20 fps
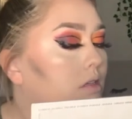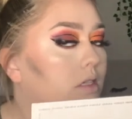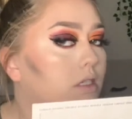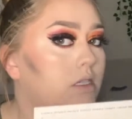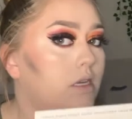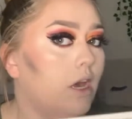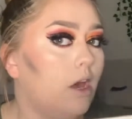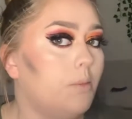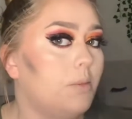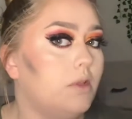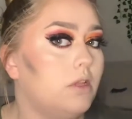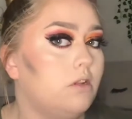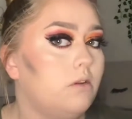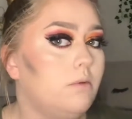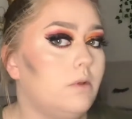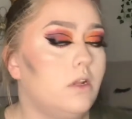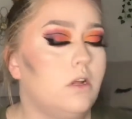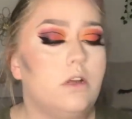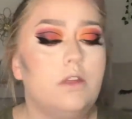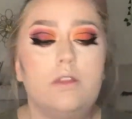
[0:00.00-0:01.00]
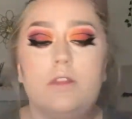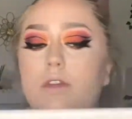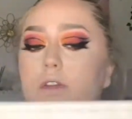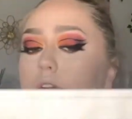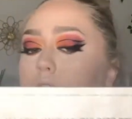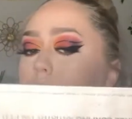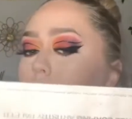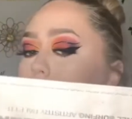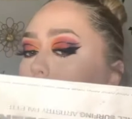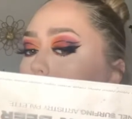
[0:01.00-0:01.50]
tap a little bit on there,
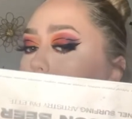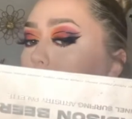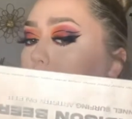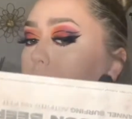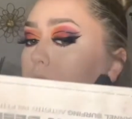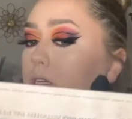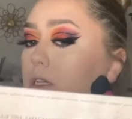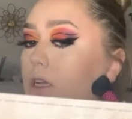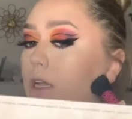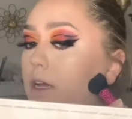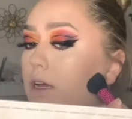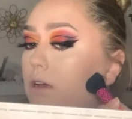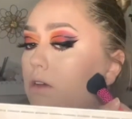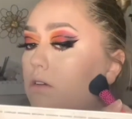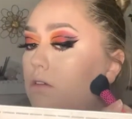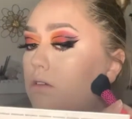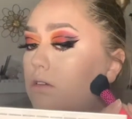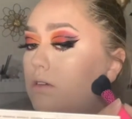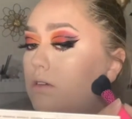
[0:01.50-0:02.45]
and then I'll blend it out.